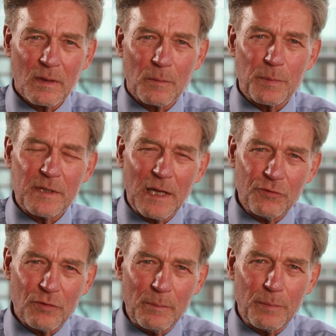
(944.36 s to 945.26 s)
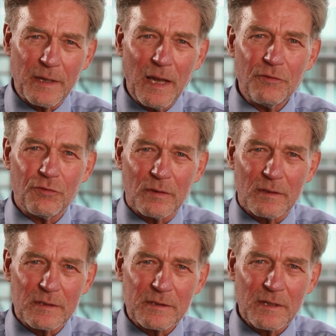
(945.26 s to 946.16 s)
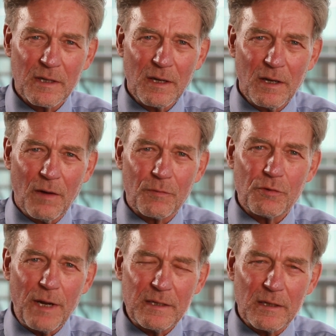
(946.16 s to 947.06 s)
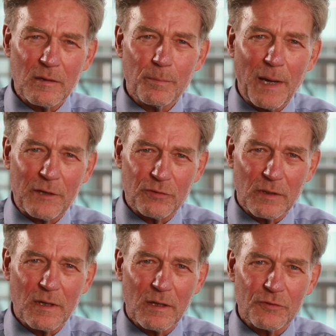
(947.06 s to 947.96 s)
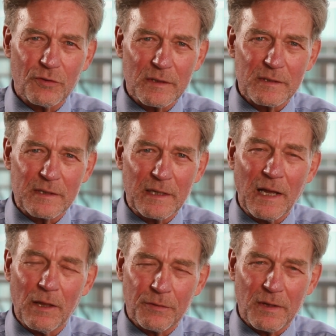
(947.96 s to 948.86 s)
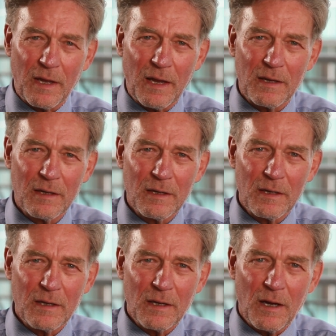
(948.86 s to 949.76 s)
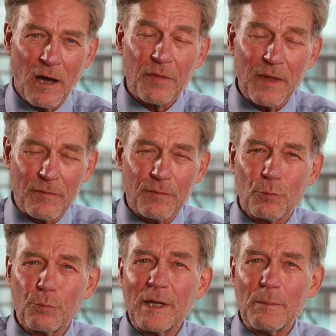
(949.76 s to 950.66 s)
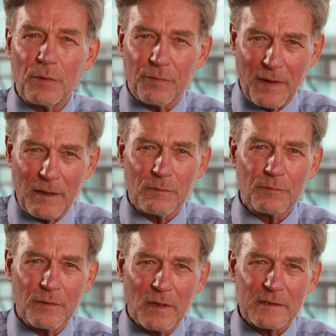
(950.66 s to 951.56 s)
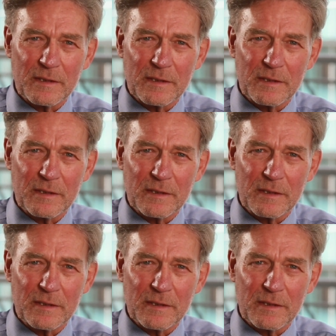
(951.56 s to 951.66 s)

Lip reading: The potential implications of creating compassionate cultures in healthcare are therefore really profound for our